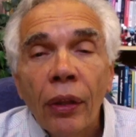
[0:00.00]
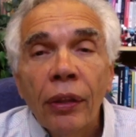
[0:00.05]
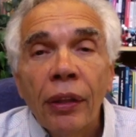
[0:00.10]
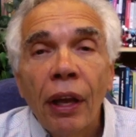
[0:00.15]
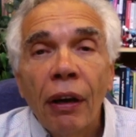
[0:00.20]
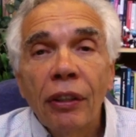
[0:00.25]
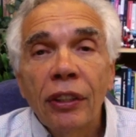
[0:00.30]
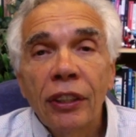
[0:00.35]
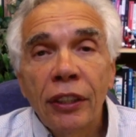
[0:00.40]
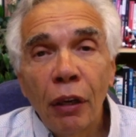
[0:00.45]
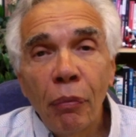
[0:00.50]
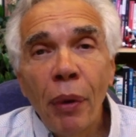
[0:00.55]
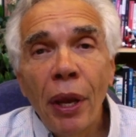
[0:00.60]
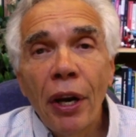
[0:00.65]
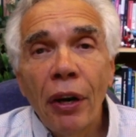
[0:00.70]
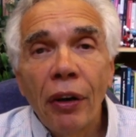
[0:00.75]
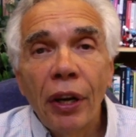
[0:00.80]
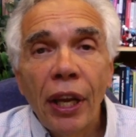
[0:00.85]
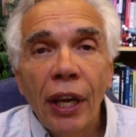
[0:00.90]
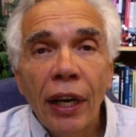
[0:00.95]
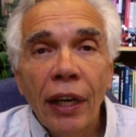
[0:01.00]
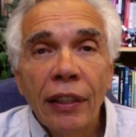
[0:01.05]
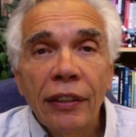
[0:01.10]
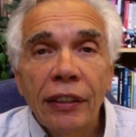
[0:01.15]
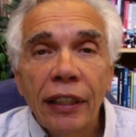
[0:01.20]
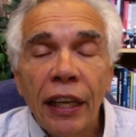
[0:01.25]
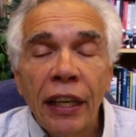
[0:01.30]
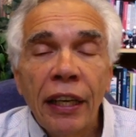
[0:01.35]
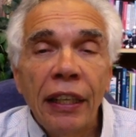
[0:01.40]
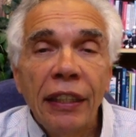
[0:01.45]
Now, in some
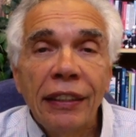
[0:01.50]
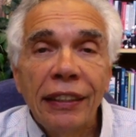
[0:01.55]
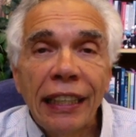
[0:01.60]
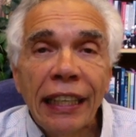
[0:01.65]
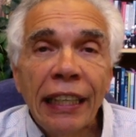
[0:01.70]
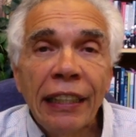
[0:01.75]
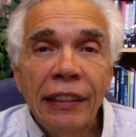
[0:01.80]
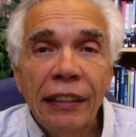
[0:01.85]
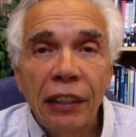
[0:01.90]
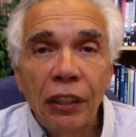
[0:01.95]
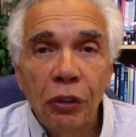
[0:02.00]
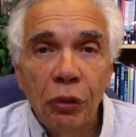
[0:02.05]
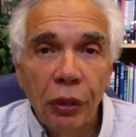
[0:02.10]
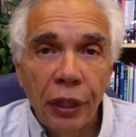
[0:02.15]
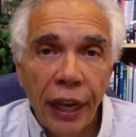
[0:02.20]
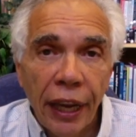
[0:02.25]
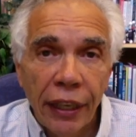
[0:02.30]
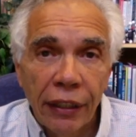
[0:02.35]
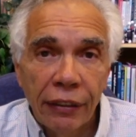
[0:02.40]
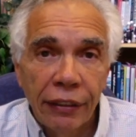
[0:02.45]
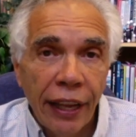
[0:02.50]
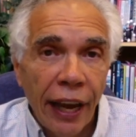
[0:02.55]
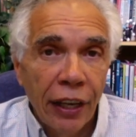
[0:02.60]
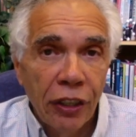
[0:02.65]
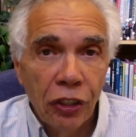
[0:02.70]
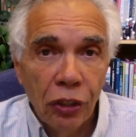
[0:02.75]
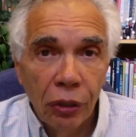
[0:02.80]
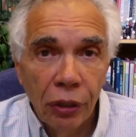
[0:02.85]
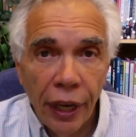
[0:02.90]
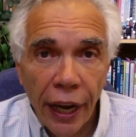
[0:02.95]
areas, it is easy to get
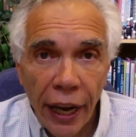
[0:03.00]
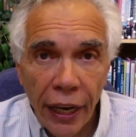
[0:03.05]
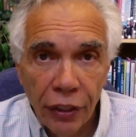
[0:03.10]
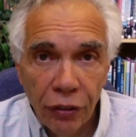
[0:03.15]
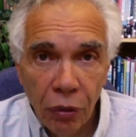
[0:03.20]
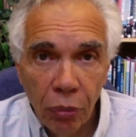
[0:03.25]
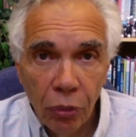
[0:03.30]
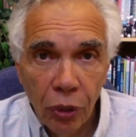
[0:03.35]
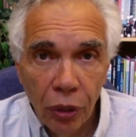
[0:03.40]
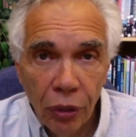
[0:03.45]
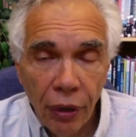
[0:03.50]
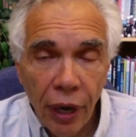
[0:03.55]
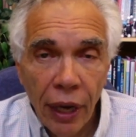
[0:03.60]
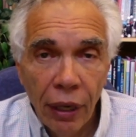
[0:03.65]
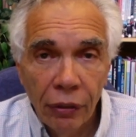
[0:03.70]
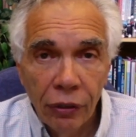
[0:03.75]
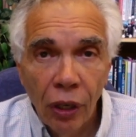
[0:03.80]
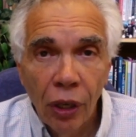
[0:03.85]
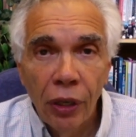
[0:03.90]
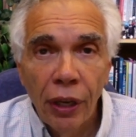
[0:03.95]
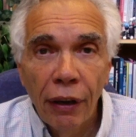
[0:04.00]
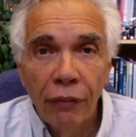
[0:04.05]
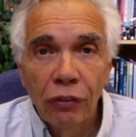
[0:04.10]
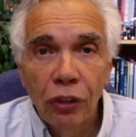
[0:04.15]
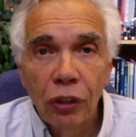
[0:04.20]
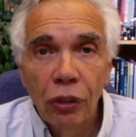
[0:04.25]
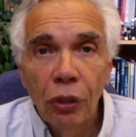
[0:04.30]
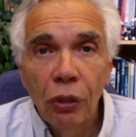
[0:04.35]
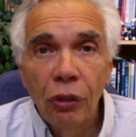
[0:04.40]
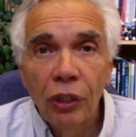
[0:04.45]
natural gas from the ground. All you have
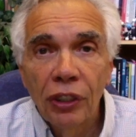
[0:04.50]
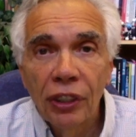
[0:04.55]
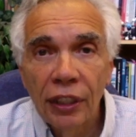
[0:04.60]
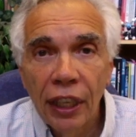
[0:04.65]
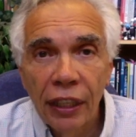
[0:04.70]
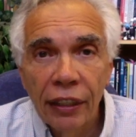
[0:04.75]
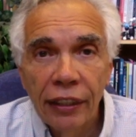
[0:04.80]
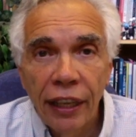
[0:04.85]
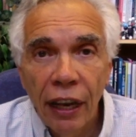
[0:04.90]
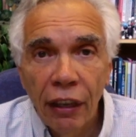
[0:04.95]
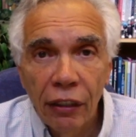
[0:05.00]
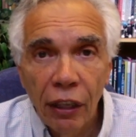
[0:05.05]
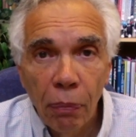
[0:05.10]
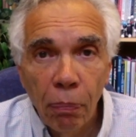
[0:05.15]
to do is sink down a